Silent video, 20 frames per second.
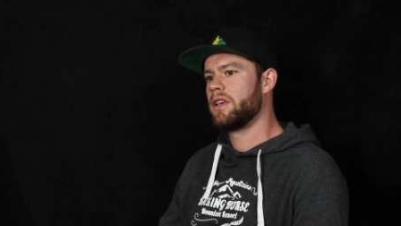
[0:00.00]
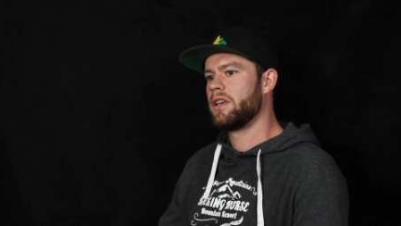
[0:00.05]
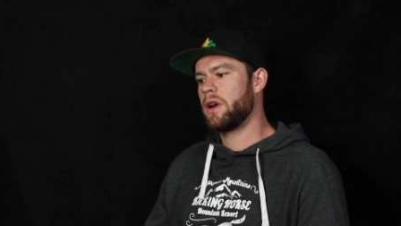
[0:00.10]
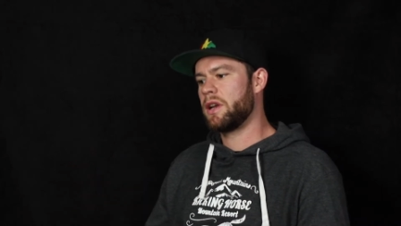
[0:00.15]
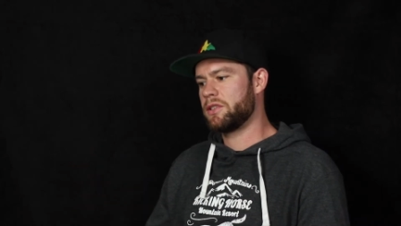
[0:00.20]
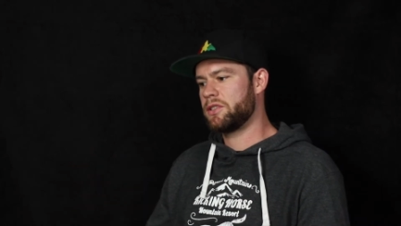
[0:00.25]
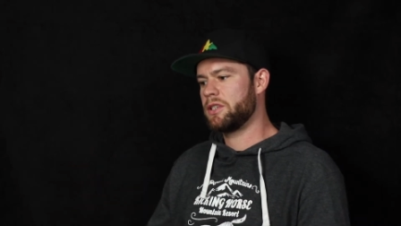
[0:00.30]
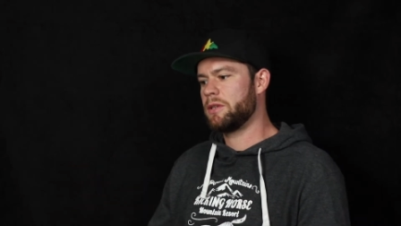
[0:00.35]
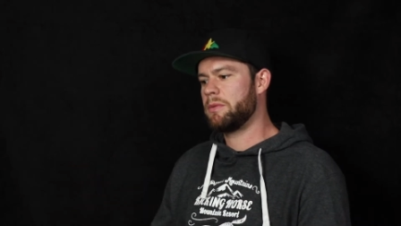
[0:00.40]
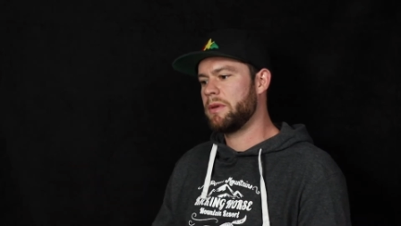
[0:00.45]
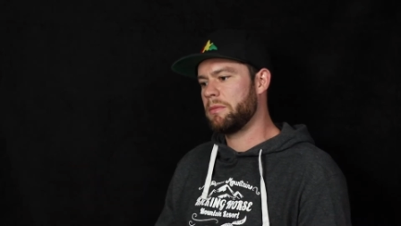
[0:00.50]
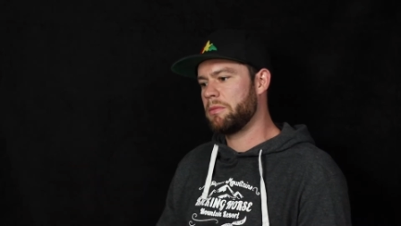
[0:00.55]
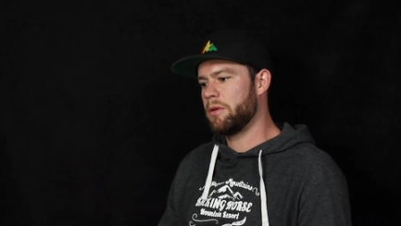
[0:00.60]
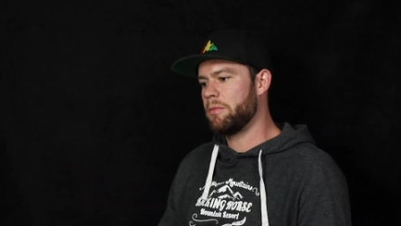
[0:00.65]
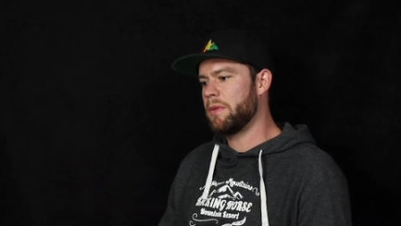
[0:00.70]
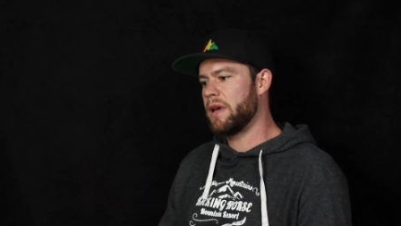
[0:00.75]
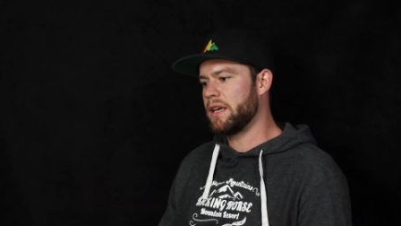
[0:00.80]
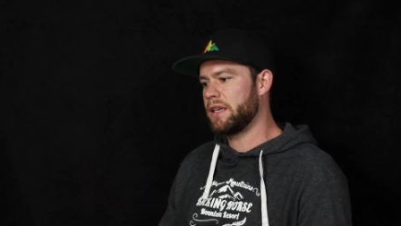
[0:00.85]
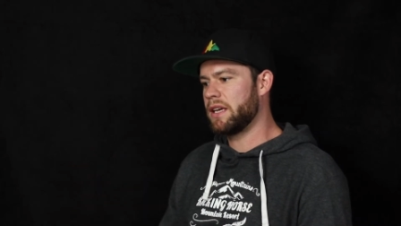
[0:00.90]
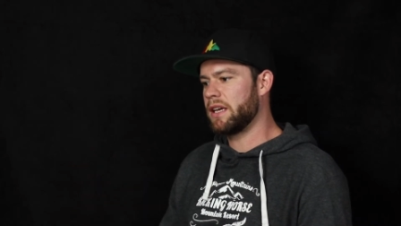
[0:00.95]
When I see
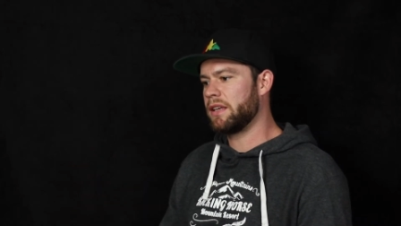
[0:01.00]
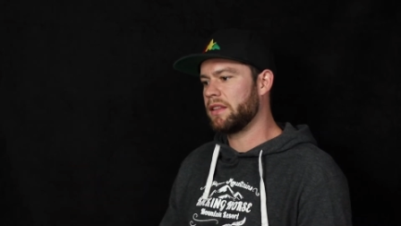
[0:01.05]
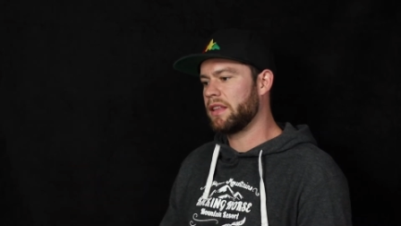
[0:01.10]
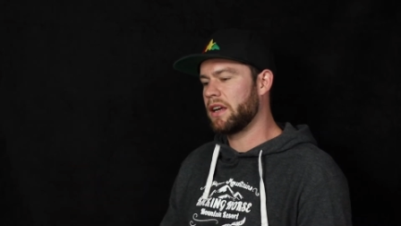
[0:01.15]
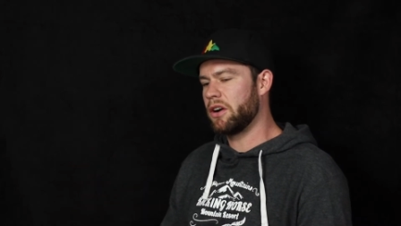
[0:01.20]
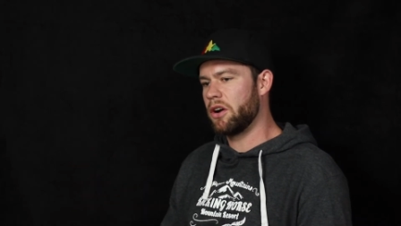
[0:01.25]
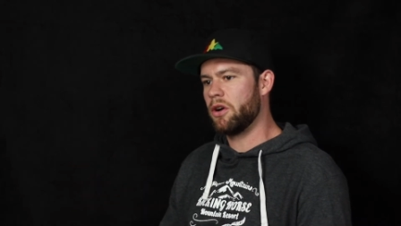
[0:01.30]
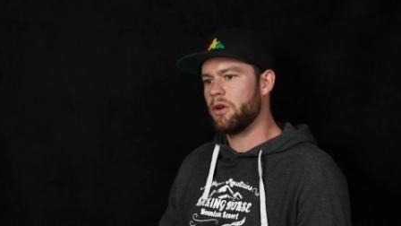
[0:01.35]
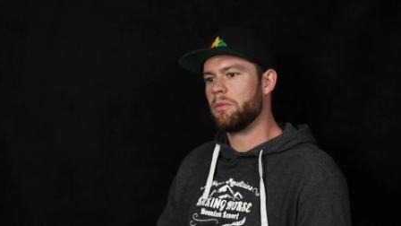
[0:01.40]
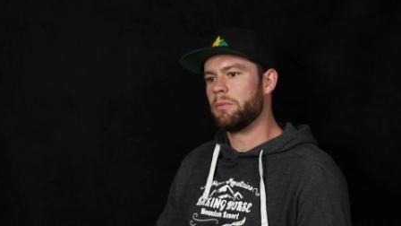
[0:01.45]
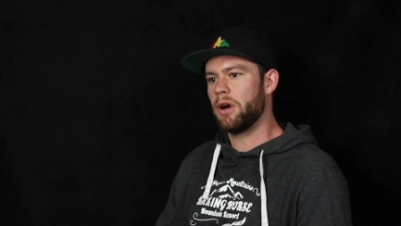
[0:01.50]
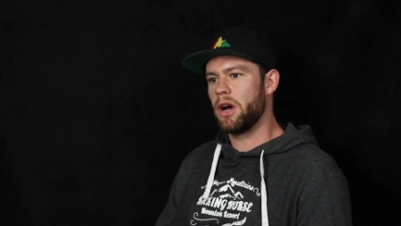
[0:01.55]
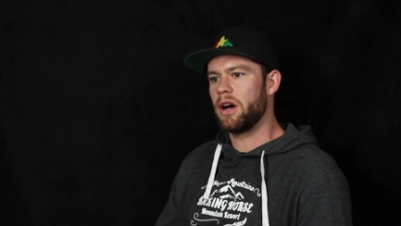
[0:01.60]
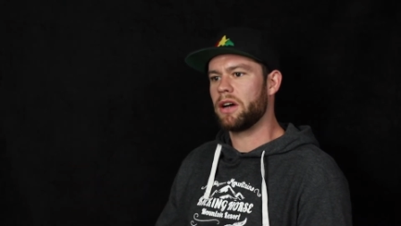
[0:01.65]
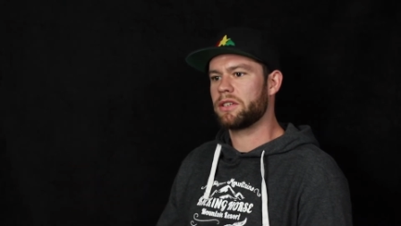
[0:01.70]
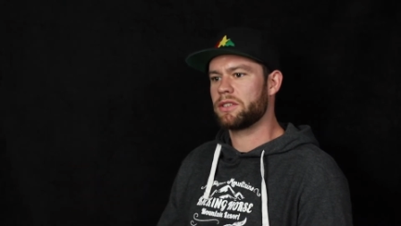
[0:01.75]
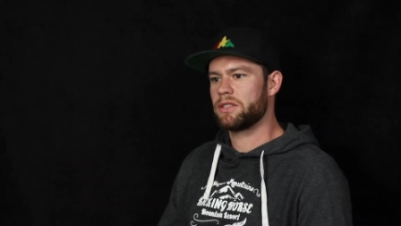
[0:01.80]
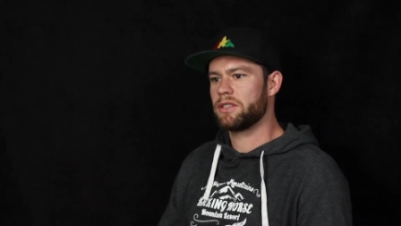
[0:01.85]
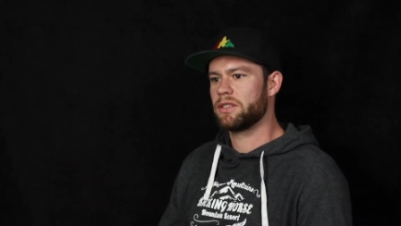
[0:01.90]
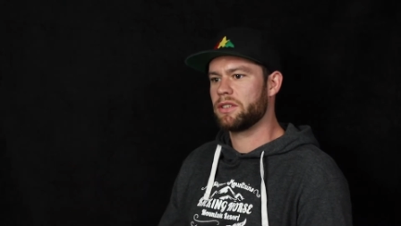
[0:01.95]
people making their own
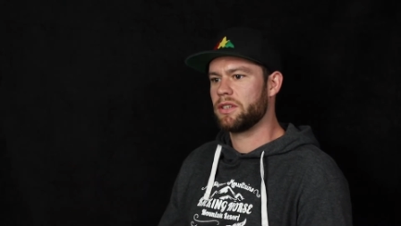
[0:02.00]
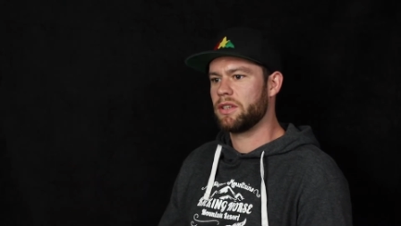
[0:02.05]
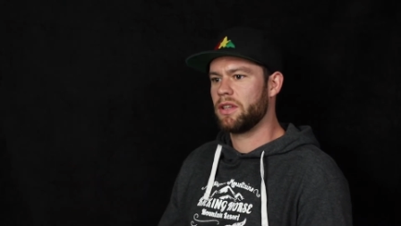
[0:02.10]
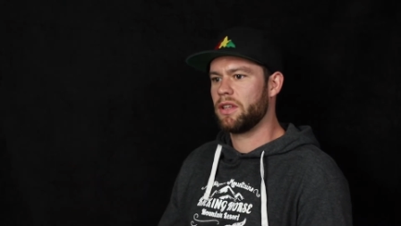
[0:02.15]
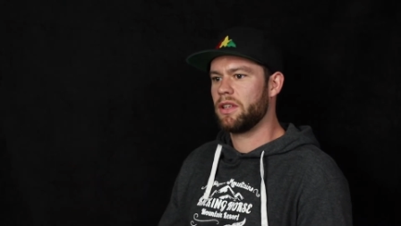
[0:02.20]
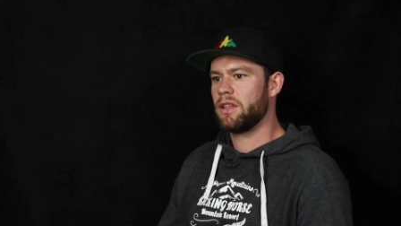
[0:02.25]
box,